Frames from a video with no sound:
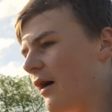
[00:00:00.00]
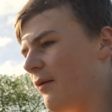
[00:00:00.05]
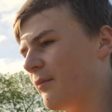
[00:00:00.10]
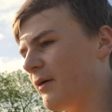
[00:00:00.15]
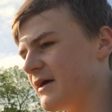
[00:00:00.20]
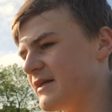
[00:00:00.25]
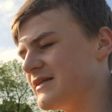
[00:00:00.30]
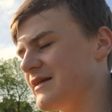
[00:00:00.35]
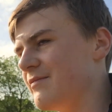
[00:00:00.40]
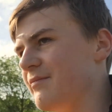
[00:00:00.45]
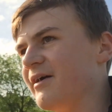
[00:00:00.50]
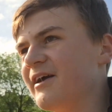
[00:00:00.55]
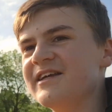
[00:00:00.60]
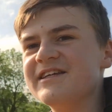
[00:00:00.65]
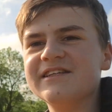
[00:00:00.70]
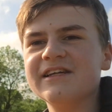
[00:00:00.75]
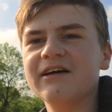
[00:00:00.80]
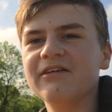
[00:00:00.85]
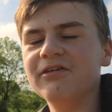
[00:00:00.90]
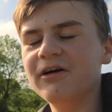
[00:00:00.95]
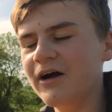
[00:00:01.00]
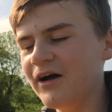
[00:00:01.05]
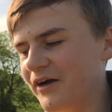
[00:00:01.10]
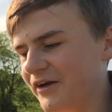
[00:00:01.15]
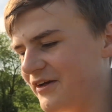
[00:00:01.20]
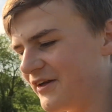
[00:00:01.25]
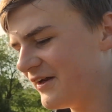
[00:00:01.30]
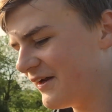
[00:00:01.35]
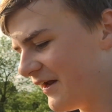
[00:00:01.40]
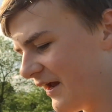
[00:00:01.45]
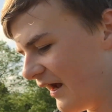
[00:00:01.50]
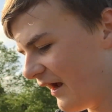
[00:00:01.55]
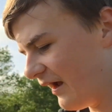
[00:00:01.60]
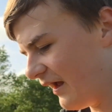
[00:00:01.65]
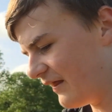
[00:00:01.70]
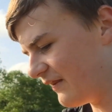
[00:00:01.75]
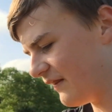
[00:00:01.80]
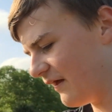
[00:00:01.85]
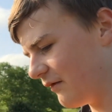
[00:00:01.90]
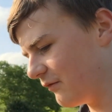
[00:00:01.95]
Basically make yourself heard
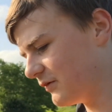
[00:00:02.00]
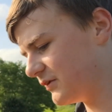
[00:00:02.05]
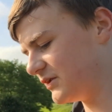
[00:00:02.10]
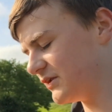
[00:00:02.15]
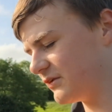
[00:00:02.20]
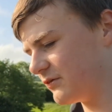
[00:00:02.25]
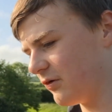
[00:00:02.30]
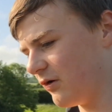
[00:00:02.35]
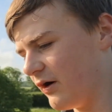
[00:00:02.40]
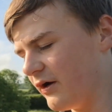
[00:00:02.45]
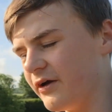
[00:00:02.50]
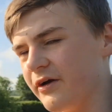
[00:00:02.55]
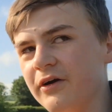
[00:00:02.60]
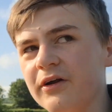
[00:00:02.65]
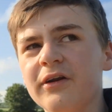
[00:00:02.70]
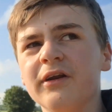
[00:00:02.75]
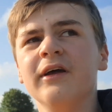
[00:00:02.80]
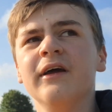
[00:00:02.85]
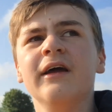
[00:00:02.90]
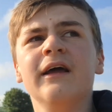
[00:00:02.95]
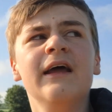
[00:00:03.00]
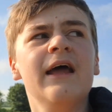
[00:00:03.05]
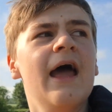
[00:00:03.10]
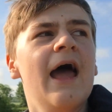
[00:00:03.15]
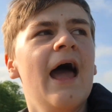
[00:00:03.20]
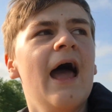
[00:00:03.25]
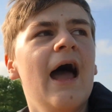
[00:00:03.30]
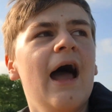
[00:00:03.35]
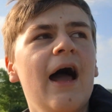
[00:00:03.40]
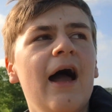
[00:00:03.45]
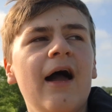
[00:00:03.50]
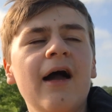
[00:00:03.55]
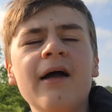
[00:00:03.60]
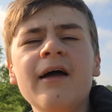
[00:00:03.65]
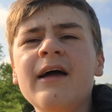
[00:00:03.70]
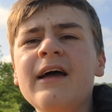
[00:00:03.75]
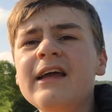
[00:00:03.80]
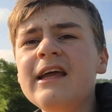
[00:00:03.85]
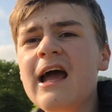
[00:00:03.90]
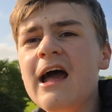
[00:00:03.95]
in there, which is quite good.
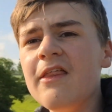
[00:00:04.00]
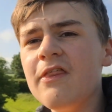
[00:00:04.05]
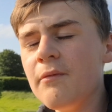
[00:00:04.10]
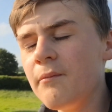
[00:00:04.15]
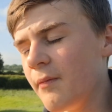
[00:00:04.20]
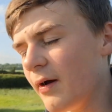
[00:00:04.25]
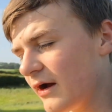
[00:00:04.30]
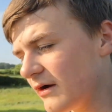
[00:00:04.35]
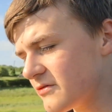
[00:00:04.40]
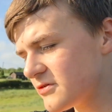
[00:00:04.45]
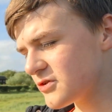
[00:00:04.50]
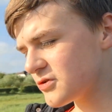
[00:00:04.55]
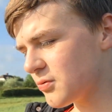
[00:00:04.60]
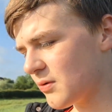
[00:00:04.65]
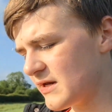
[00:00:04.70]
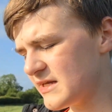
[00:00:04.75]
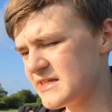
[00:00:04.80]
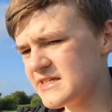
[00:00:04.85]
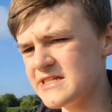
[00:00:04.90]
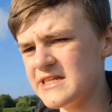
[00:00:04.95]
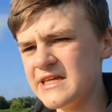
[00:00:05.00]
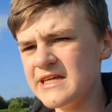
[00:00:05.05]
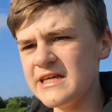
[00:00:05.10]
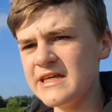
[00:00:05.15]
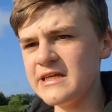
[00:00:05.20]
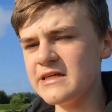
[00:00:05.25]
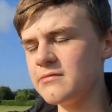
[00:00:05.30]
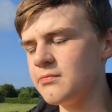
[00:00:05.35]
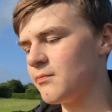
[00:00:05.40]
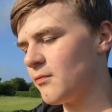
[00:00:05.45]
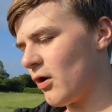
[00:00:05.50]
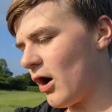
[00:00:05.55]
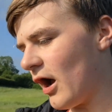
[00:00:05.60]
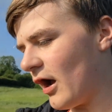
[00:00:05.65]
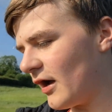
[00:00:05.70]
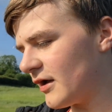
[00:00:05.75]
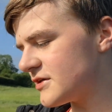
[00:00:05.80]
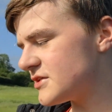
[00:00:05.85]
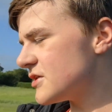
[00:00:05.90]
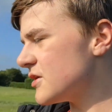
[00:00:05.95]
Then about
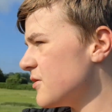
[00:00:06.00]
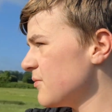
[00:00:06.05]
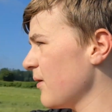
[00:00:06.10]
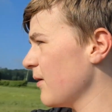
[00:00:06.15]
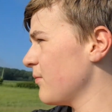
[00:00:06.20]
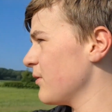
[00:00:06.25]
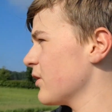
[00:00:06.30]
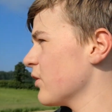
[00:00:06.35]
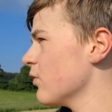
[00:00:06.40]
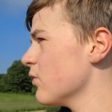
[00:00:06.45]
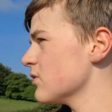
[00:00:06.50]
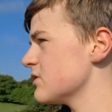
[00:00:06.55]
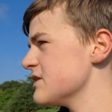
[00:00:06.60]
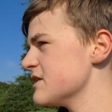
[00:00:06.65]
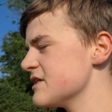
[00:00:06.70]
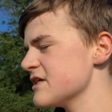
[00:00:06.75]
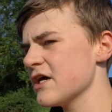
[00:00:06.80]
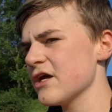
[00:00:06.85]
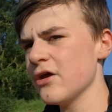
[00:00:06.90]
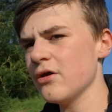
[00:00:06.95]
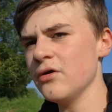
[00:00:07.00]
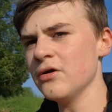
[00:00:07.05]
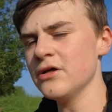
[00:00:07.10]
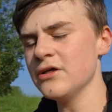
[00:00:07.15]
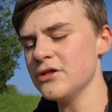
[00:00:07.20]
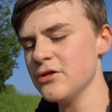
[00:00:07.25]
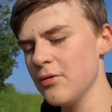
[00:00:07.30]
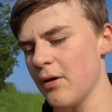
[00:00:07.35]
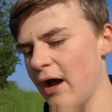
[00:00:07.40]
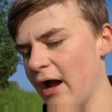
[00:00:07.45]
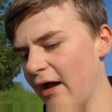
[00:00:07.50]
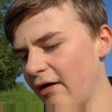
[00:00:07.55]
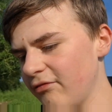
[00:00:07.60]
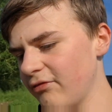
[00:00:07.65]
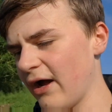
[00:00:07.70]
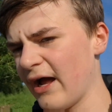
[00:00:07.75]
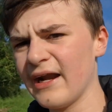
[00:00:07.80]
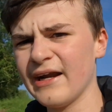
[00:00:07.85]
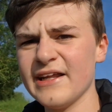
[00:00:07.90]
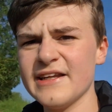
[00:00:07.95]
22, maybe 1:45, you have
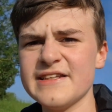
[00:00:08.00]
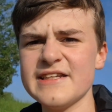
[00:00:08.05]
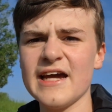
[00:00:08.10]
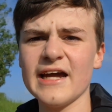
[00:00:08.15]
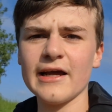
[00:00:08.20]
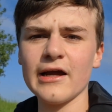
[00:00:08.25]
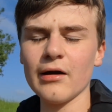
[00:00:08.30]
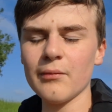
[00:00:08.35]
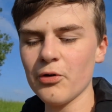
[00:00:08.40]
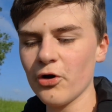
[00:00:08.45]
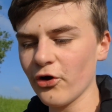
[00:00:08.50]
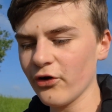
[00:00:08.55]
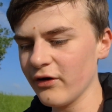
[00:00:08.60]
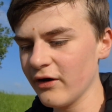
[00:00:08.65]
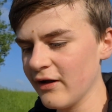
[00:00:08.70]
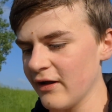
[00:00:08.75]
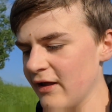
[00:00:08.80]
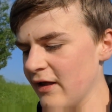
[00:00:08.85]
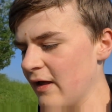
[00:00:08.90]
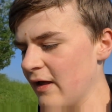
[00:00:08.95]
Ant and Dec come on.